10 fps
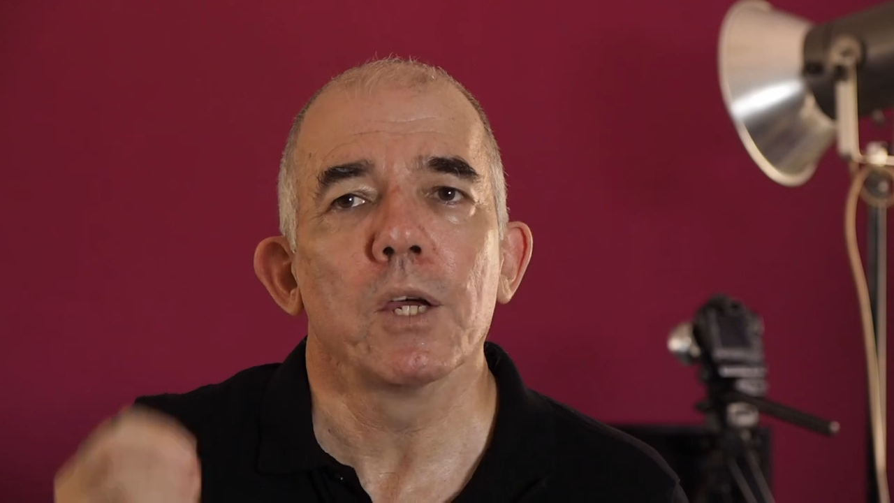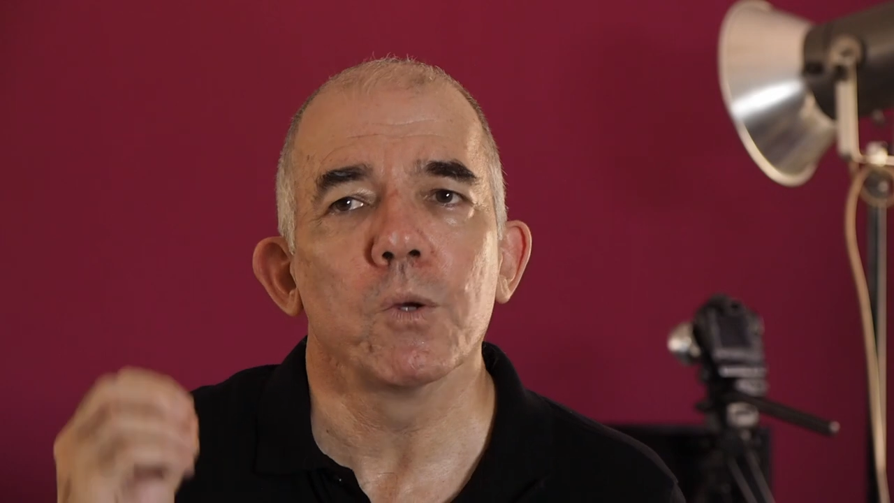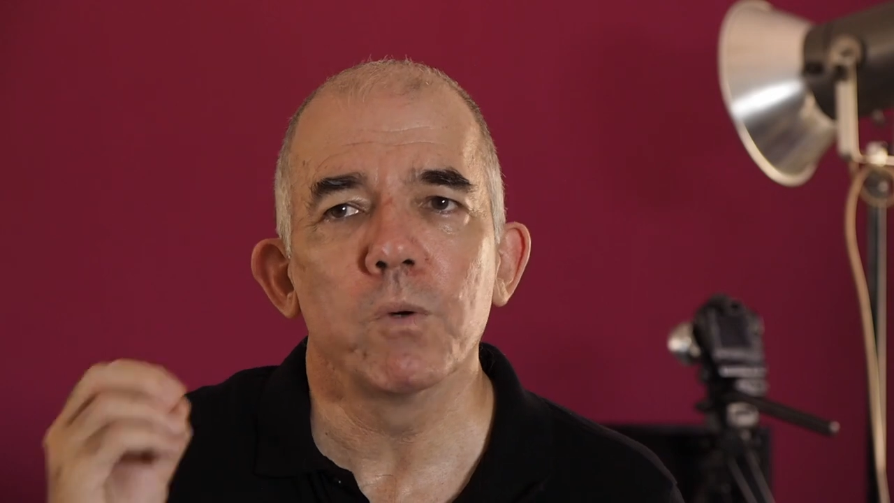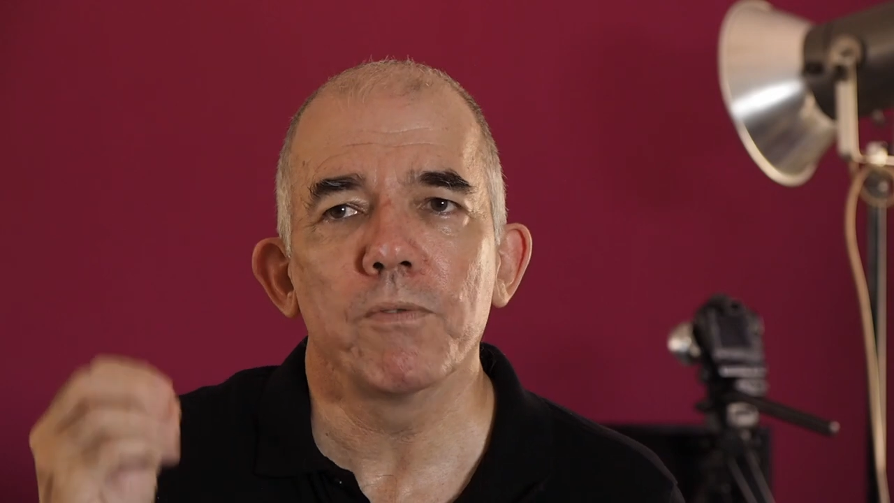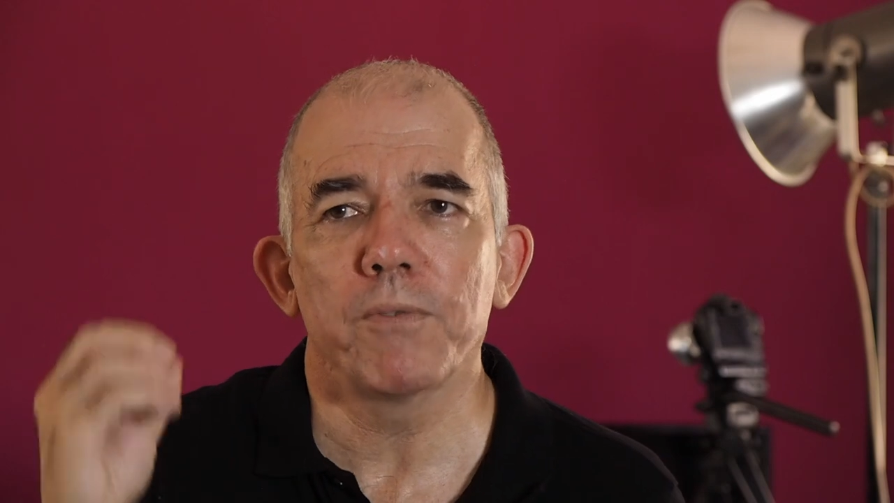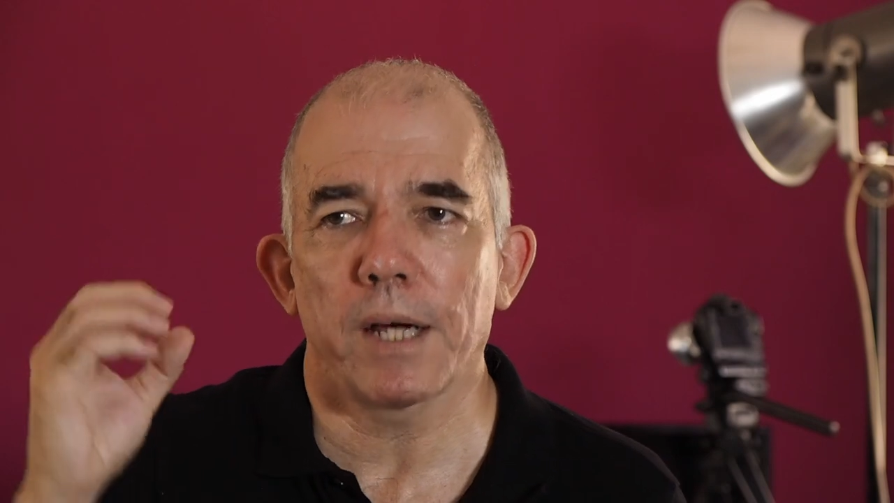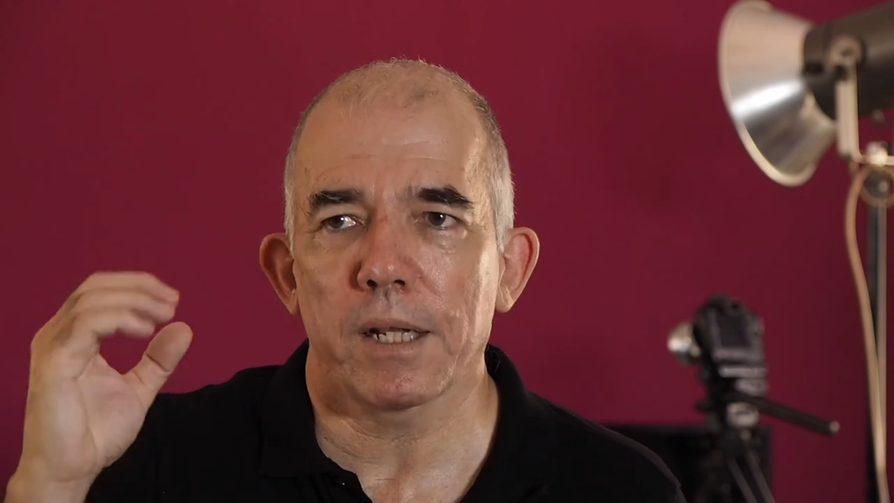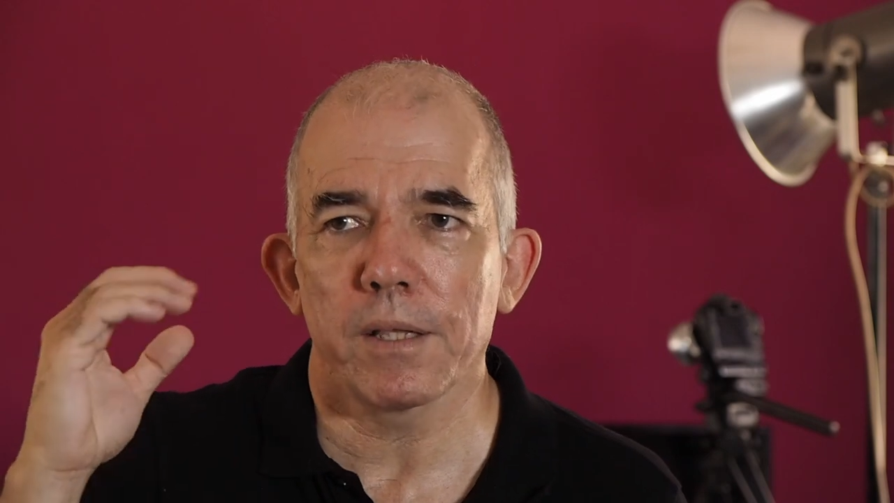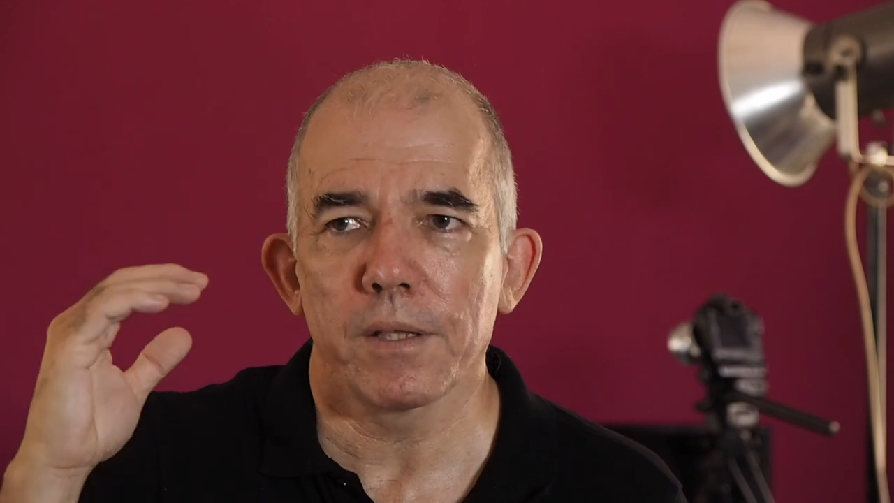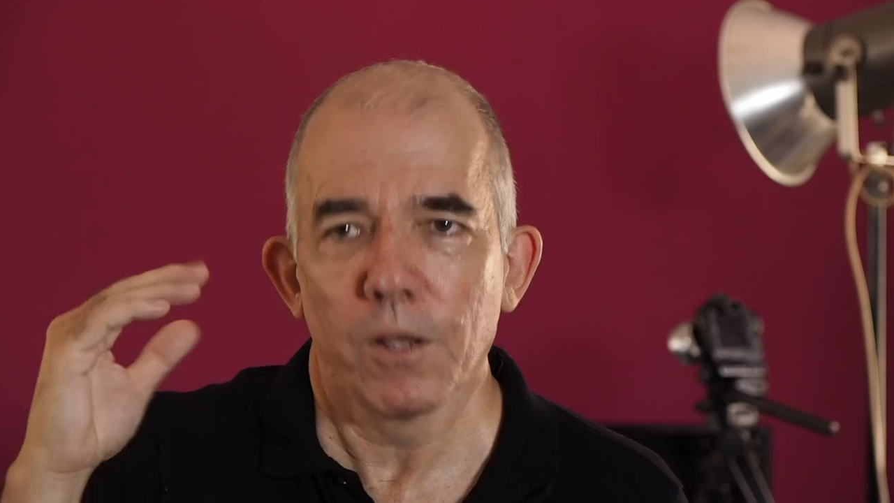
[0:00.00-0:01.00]
you will
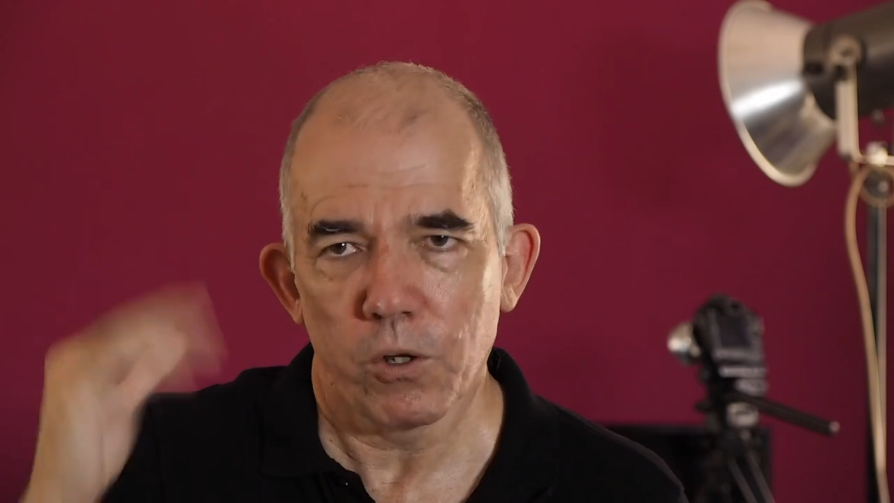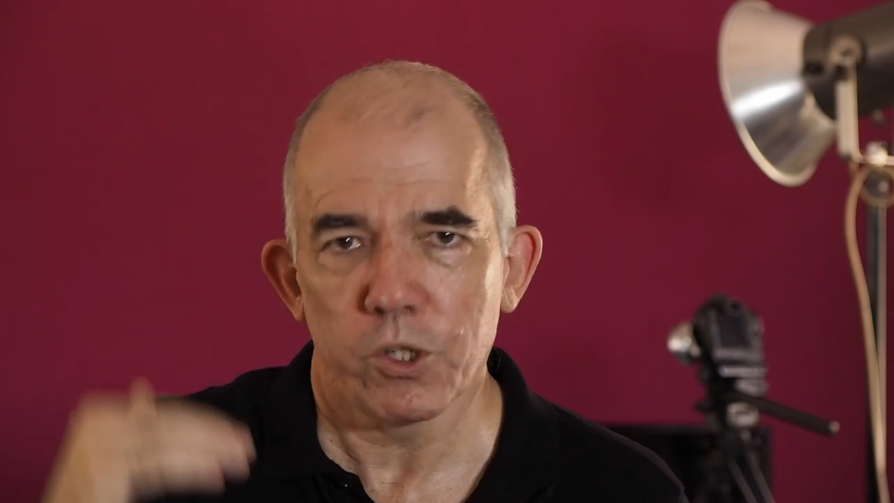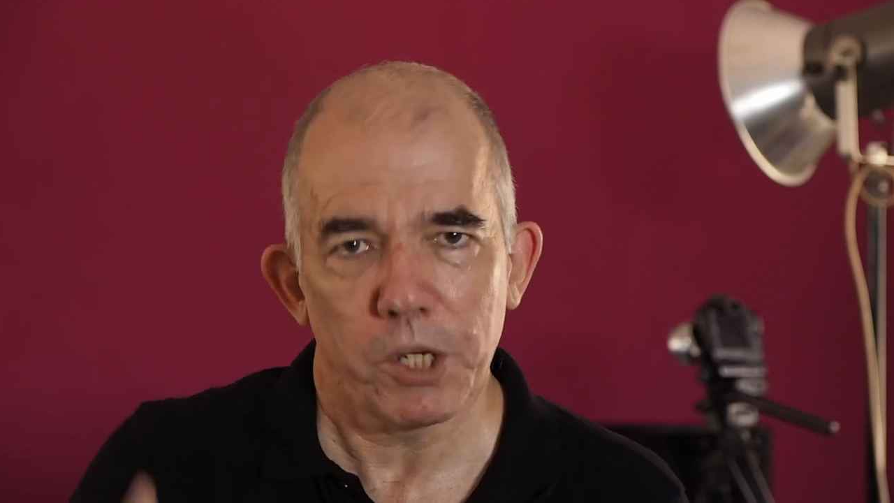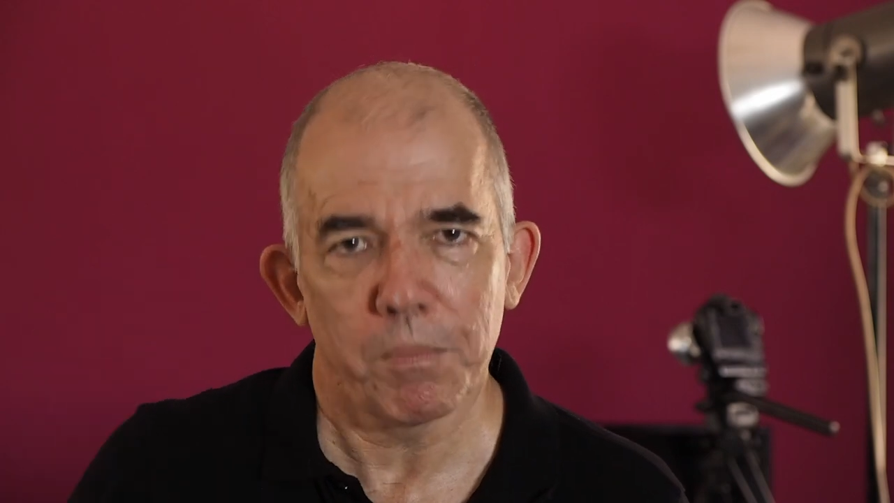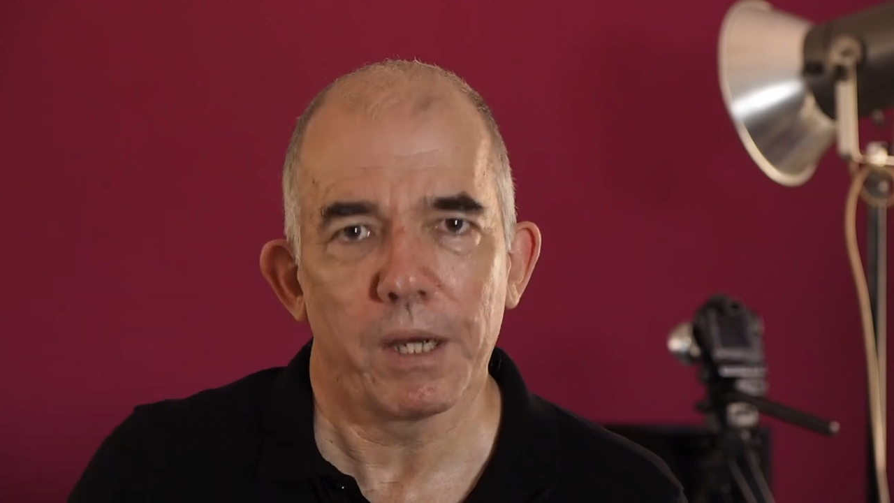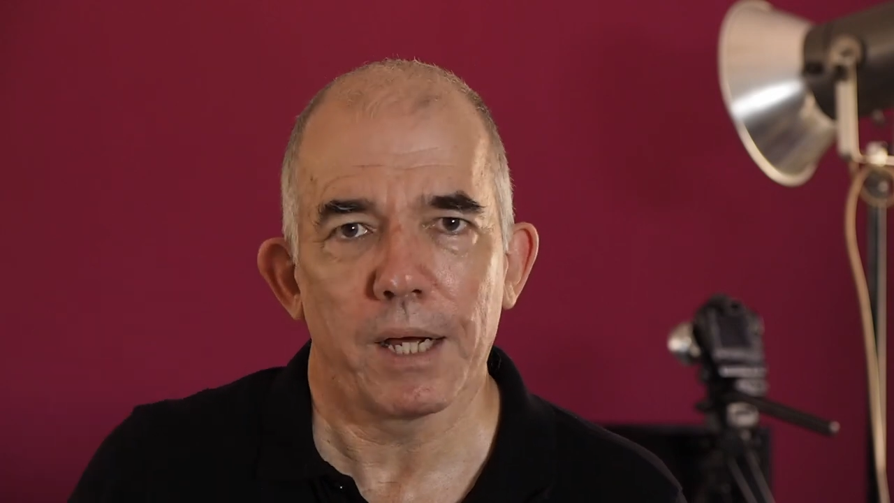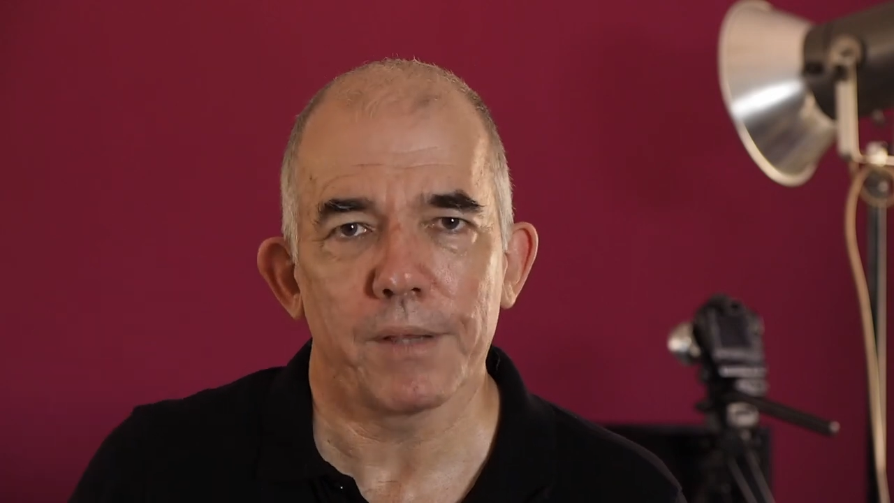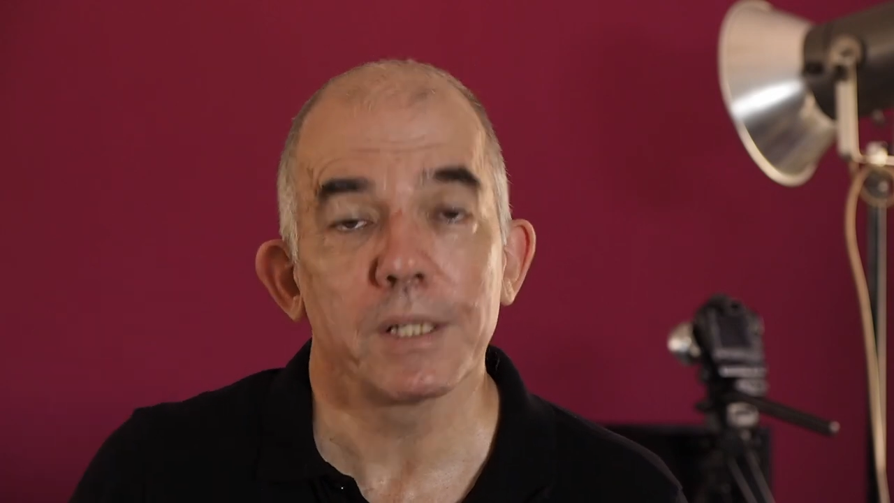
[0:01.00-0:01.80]
find the logic behind